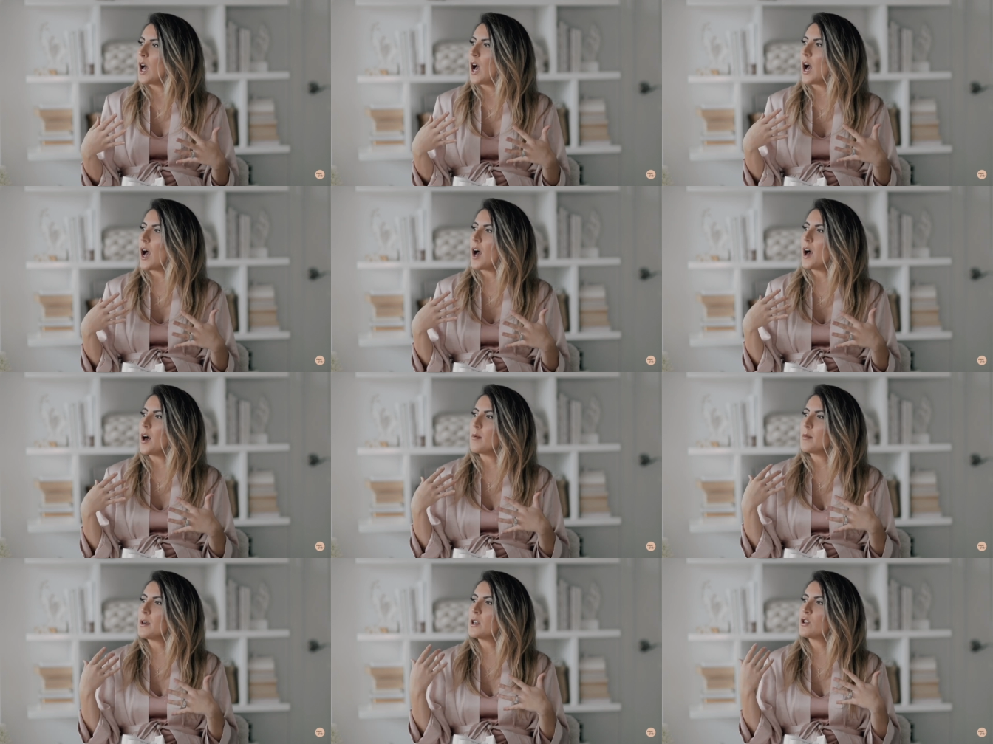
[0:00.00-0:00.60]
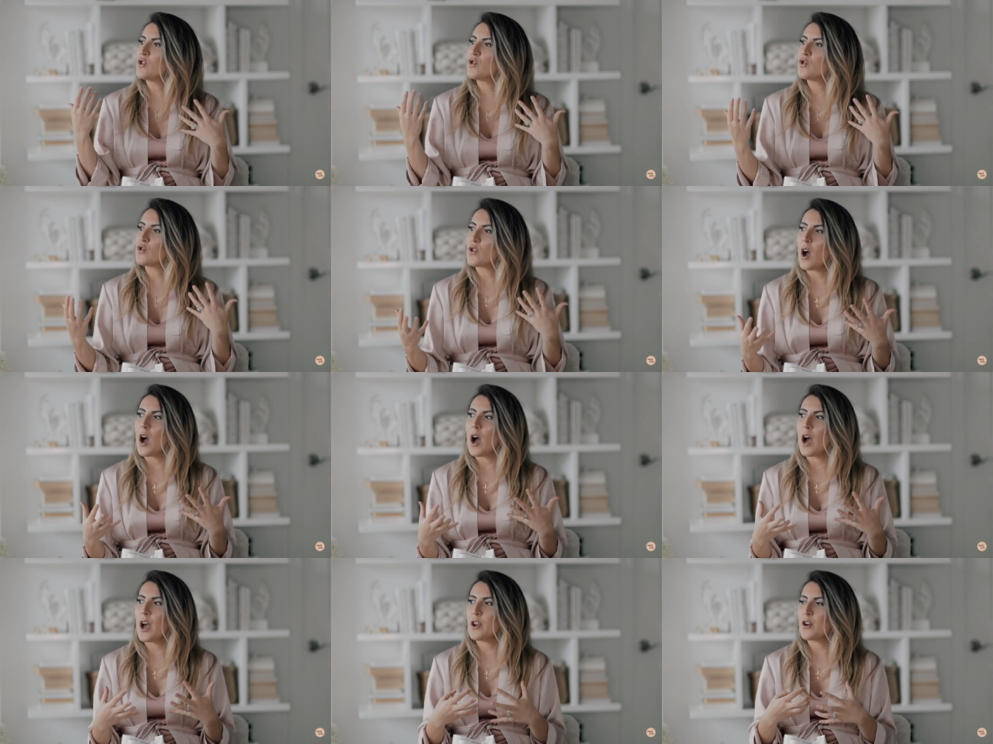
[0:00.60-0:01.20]
Um, it's
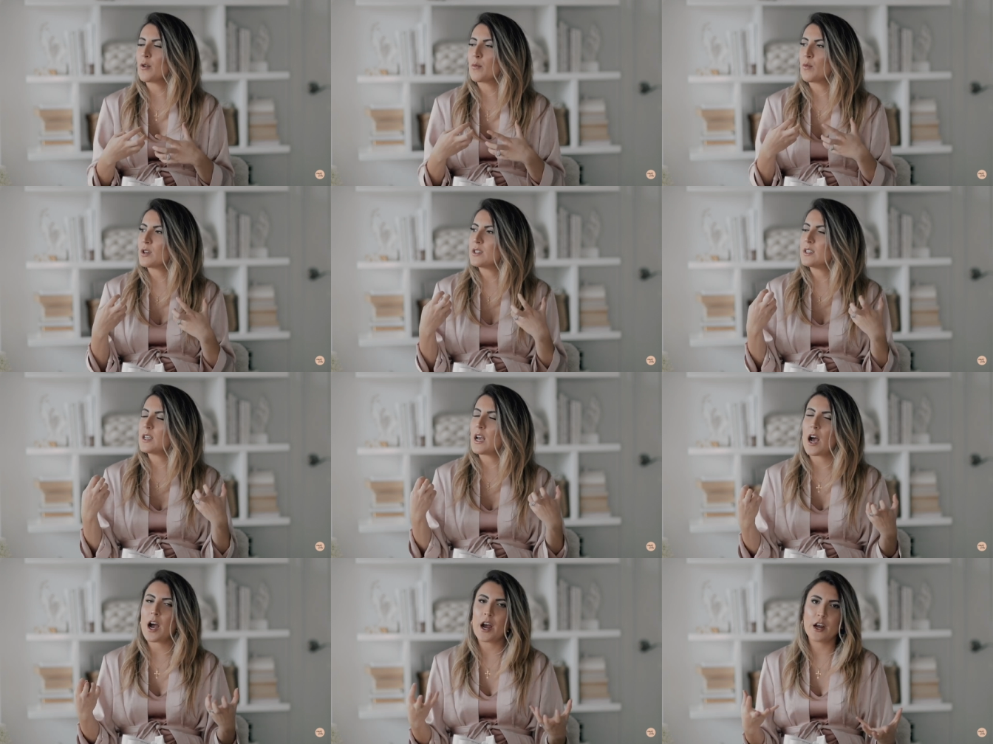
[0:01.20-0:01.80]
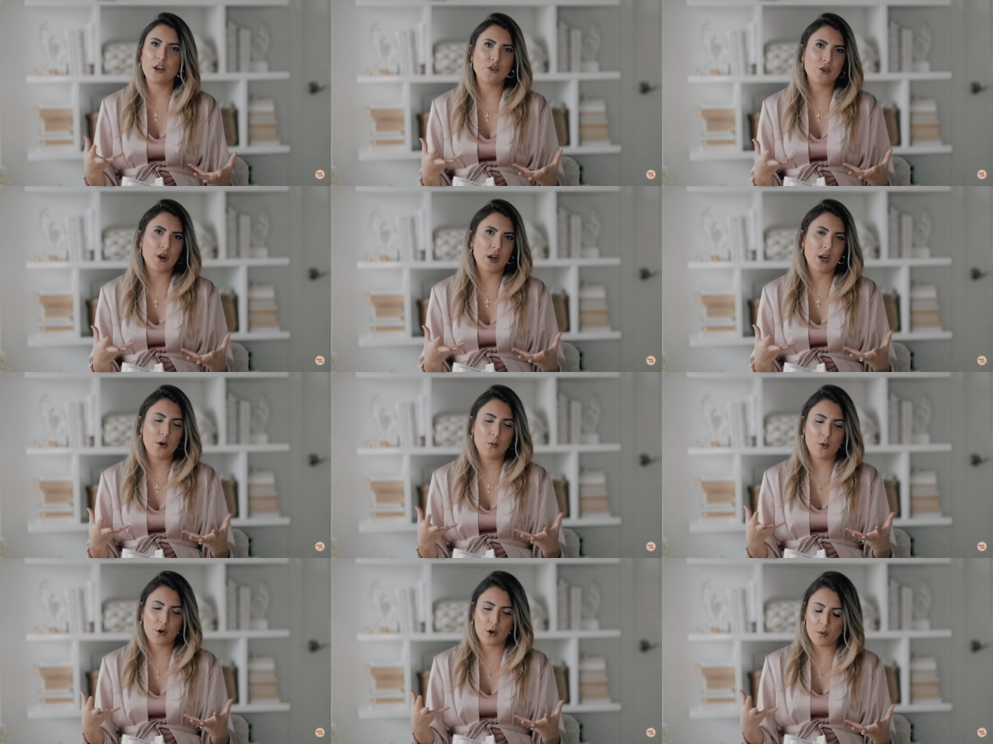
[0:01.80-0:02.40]
dry, you're more
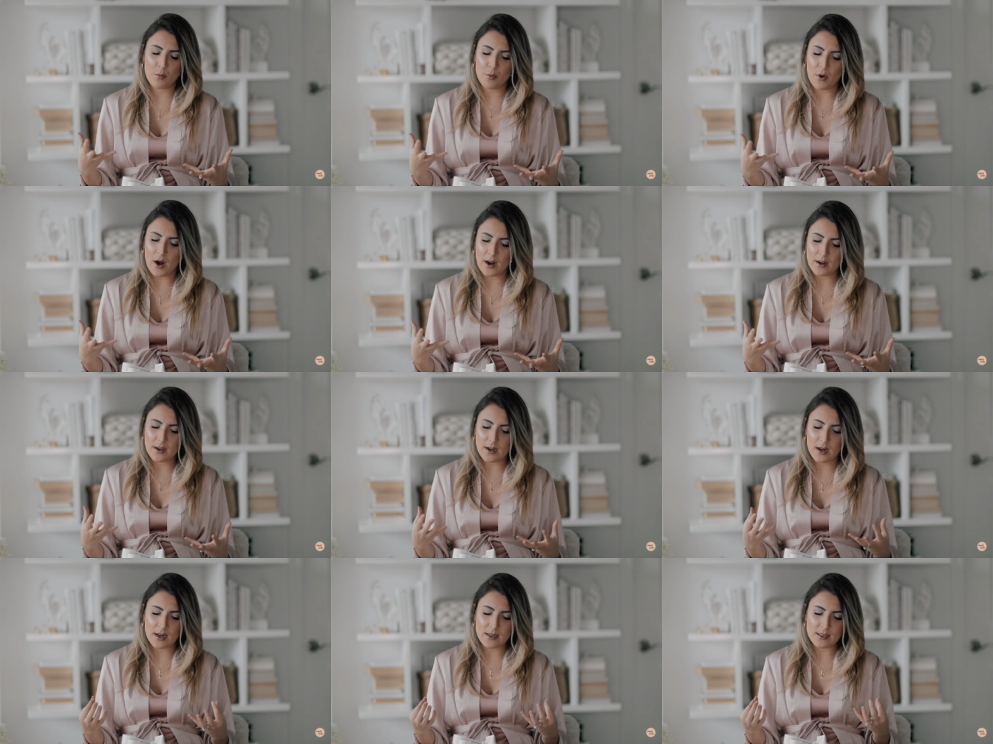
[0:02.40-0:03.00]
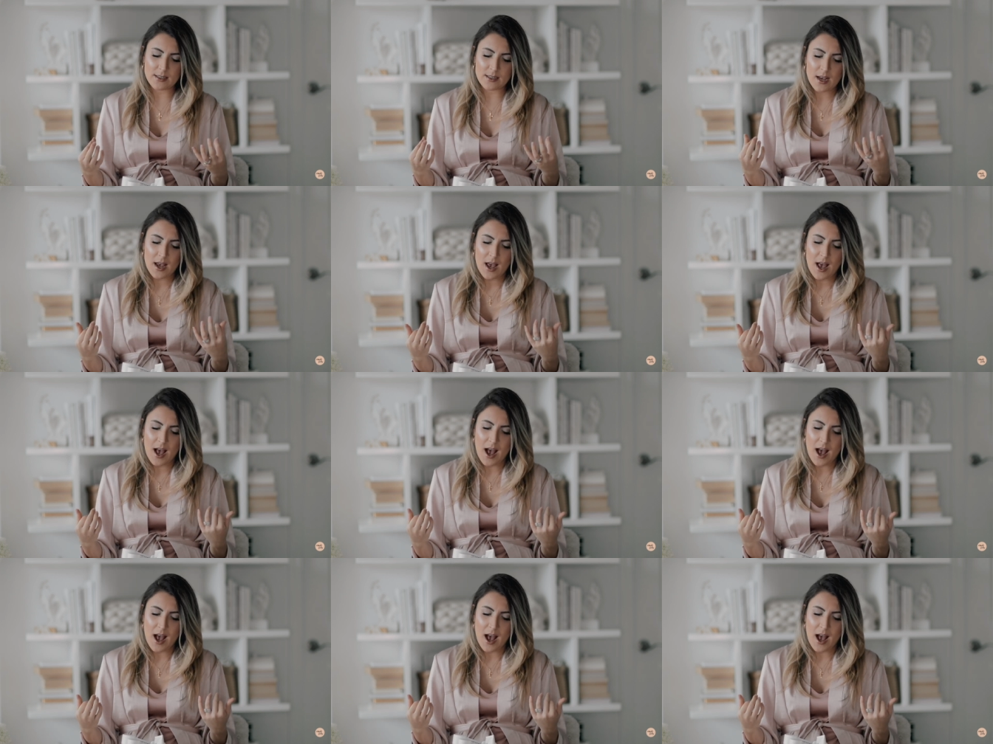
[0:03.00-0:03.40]
dehydrated when you're pregnant.